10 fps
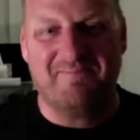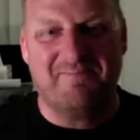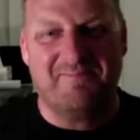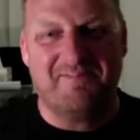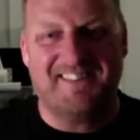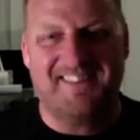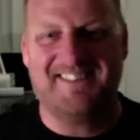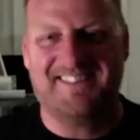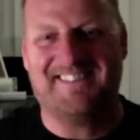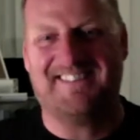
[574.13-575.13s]

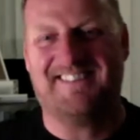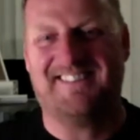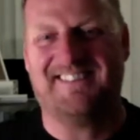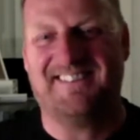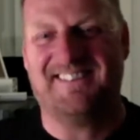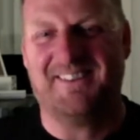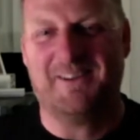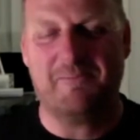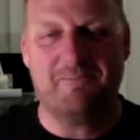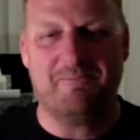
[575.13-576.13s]

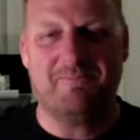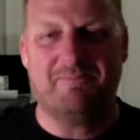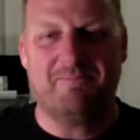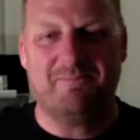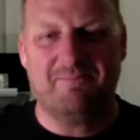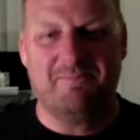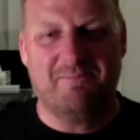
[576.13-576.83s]
No words are spoken by the person on screen.